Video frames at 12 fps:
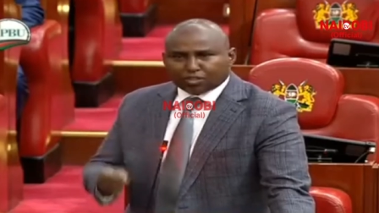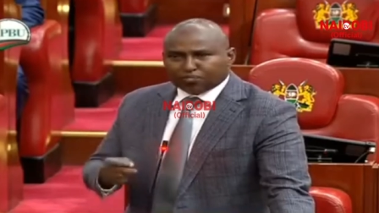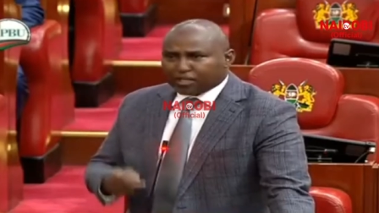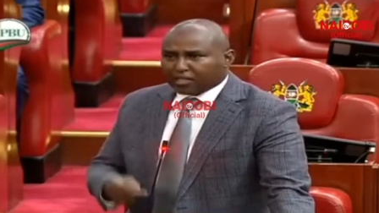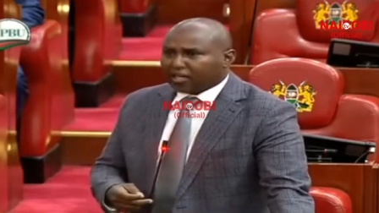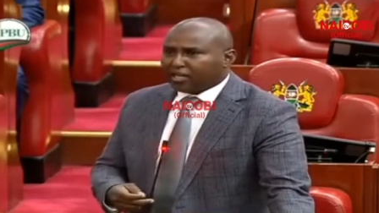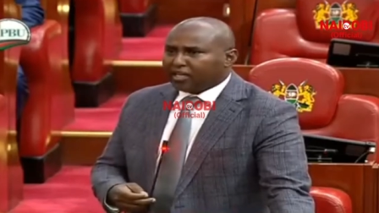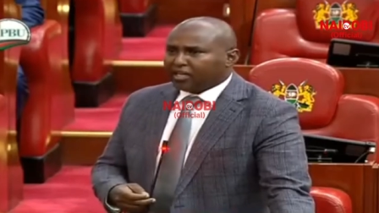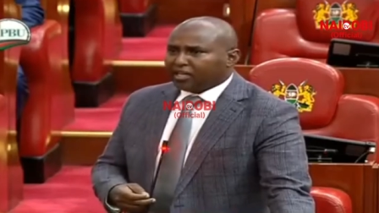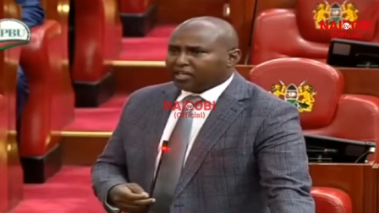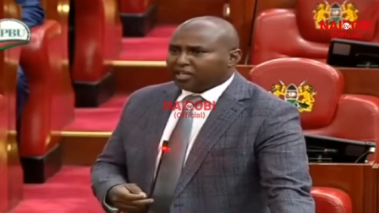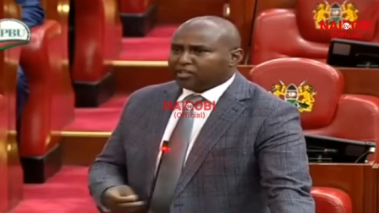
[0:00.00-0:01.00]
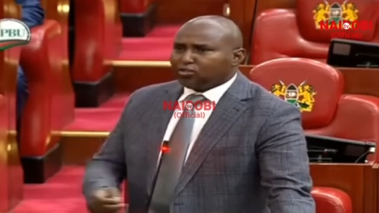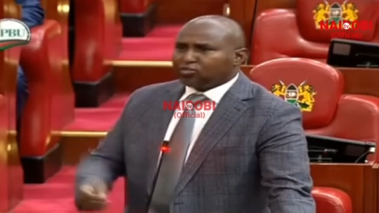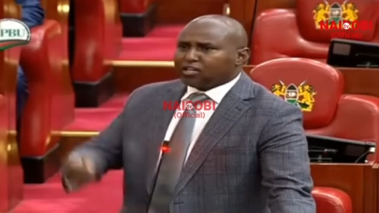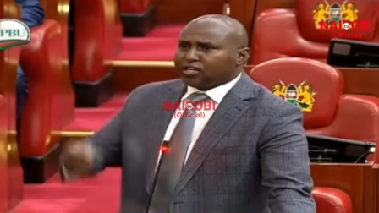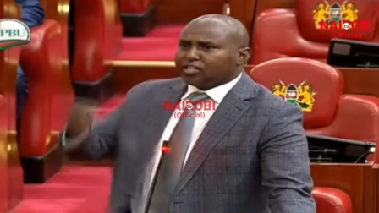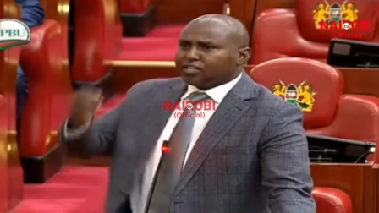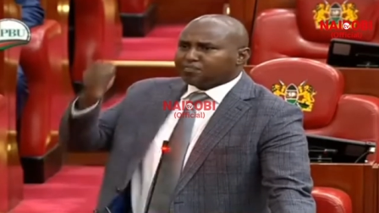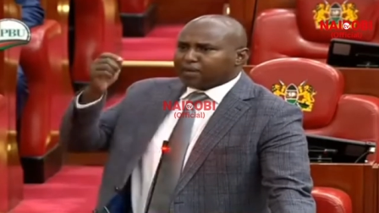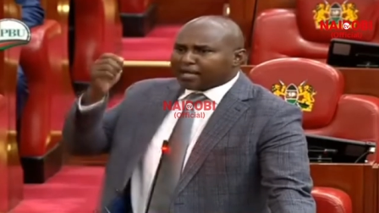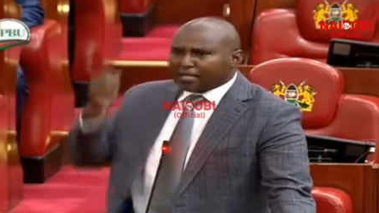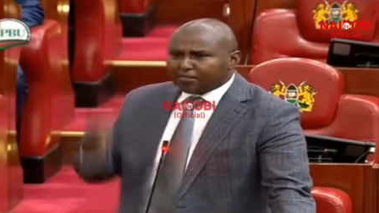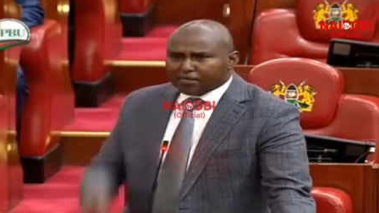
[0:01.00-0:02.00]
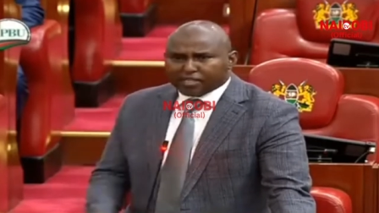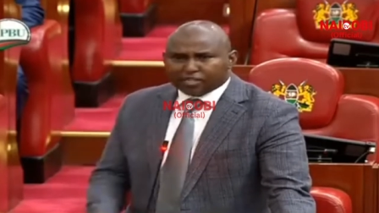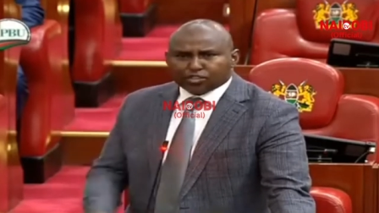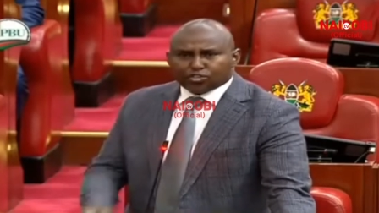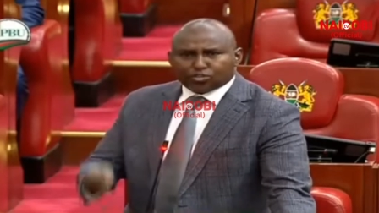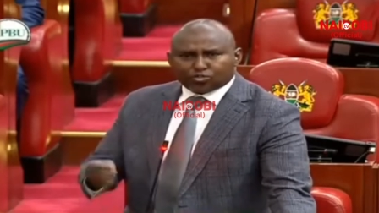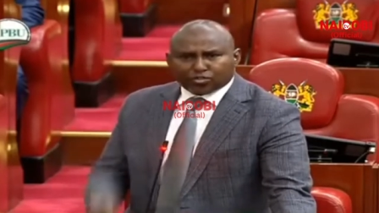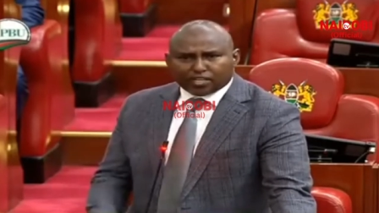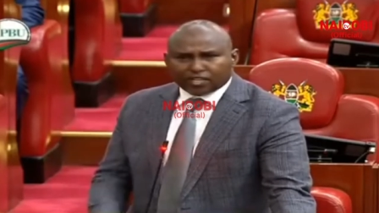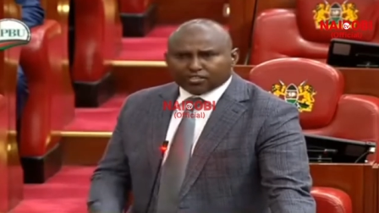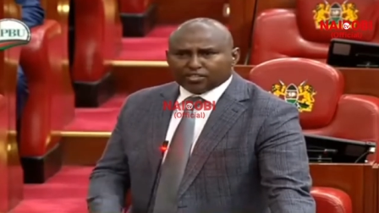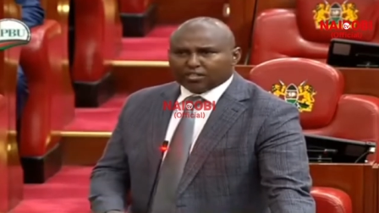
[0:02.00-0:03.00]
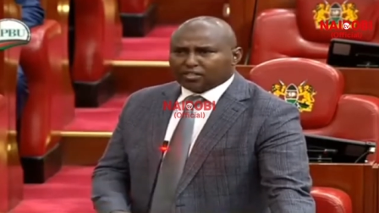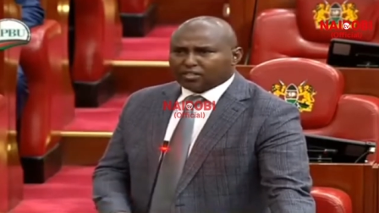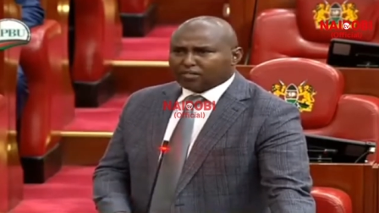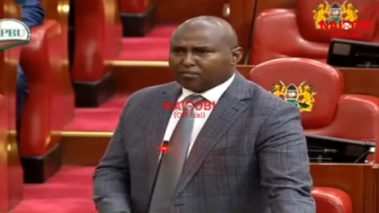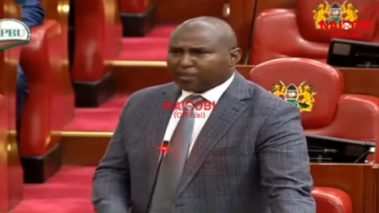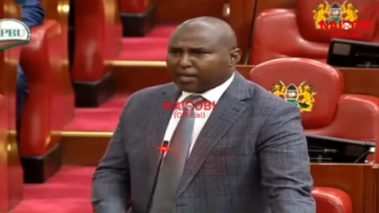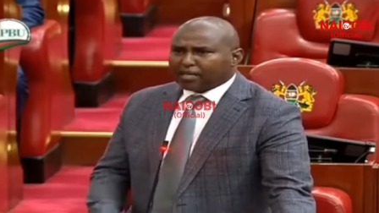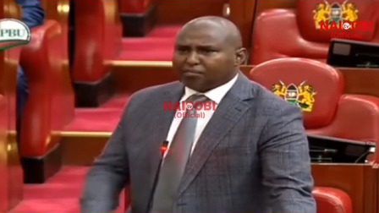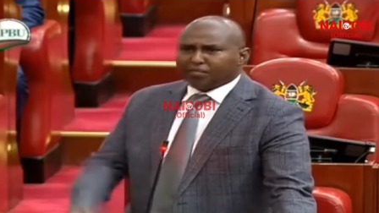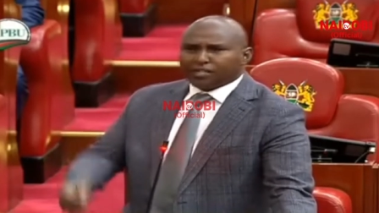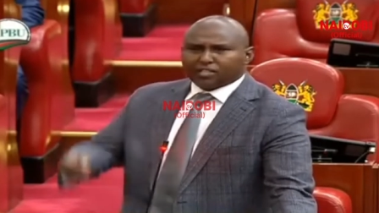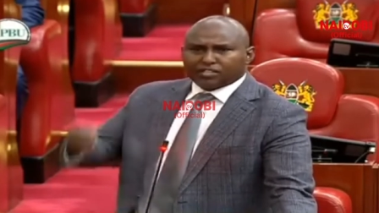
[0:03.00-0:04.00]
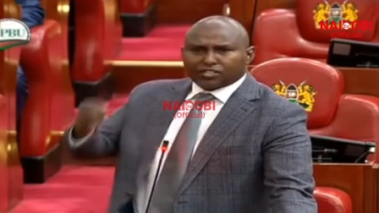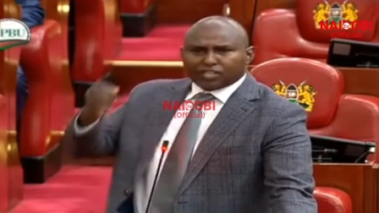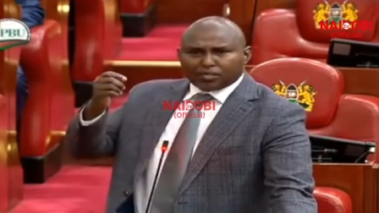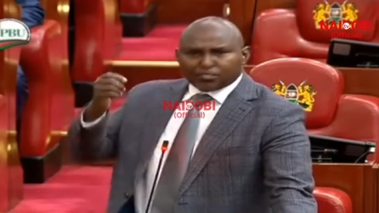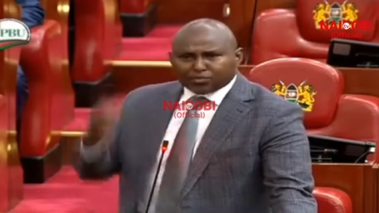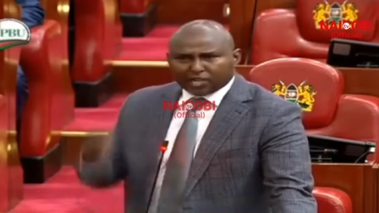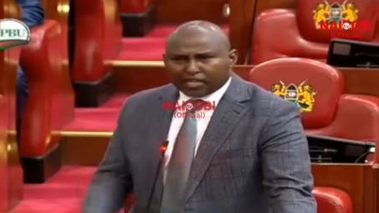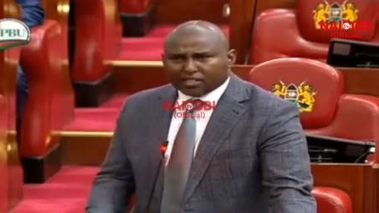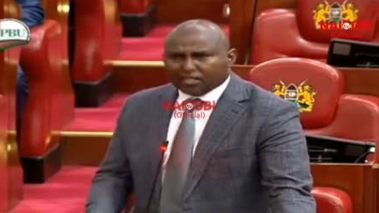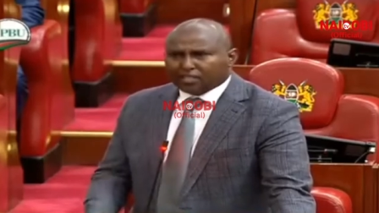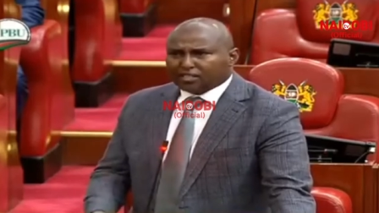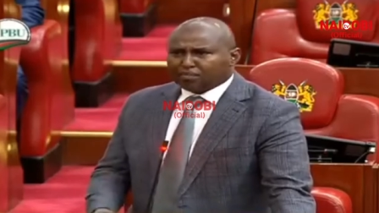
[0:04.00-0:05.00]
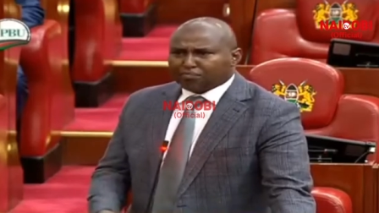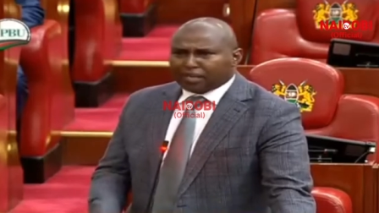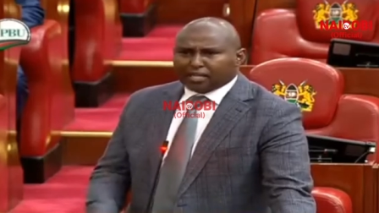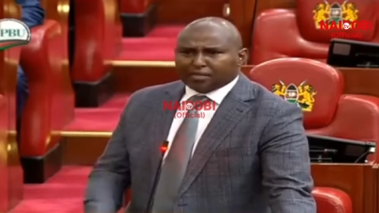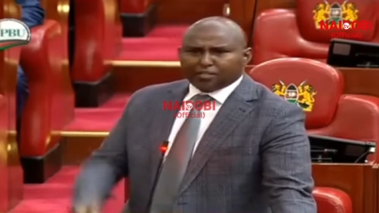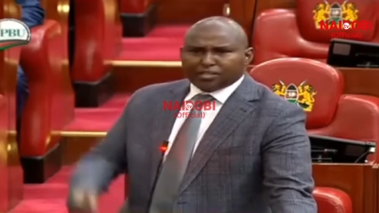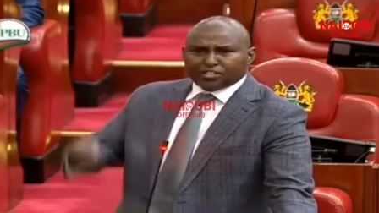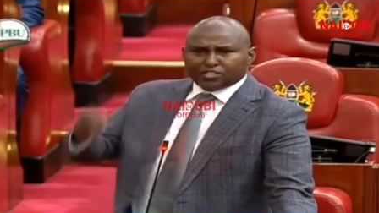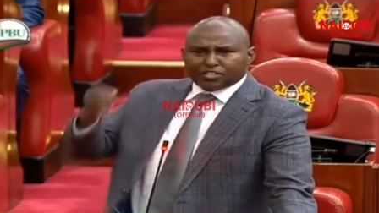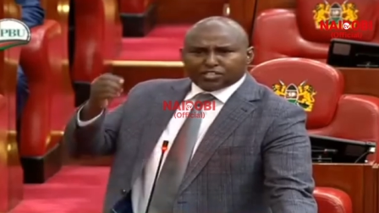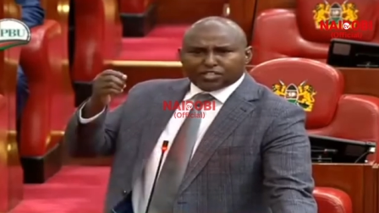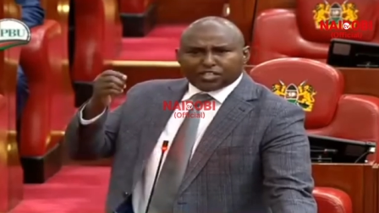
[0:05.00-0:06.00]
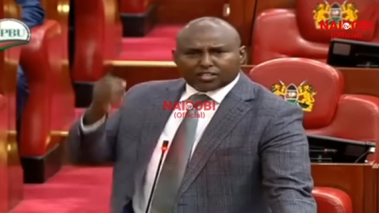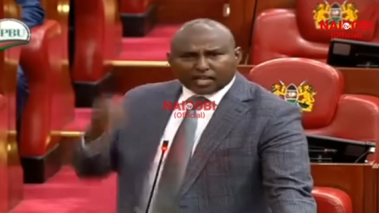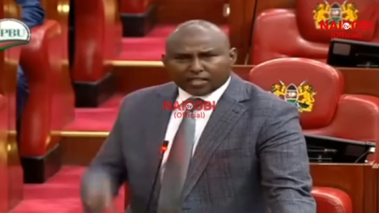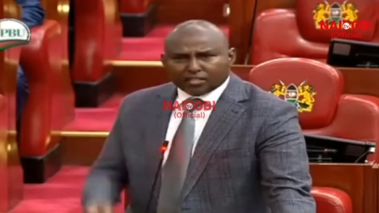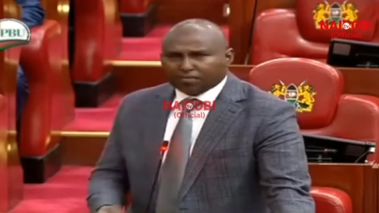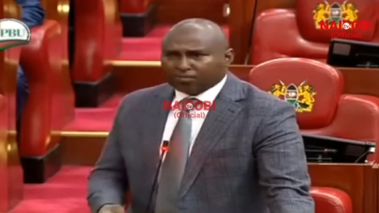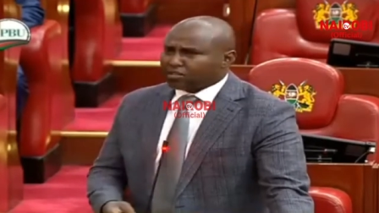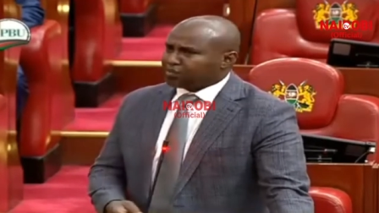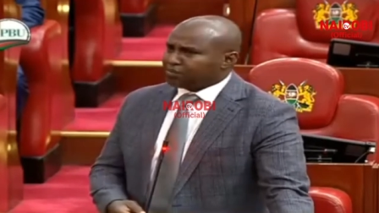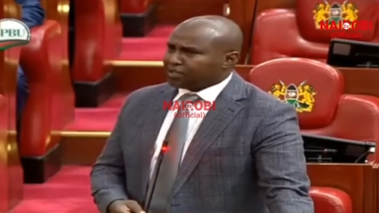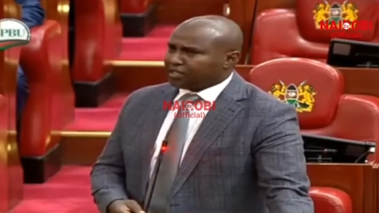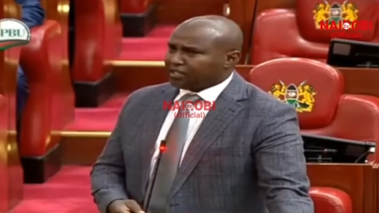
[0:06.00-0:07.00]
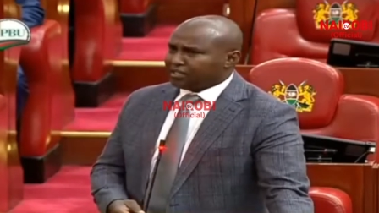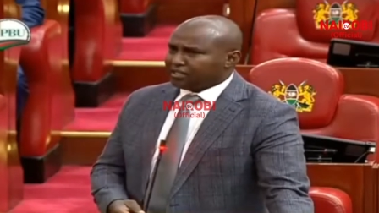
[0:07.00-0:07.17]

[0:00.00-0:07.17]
Speaker, and you say that Parliament is useless, Parliament is captured, Parliament is this and that, Mr. Speaker.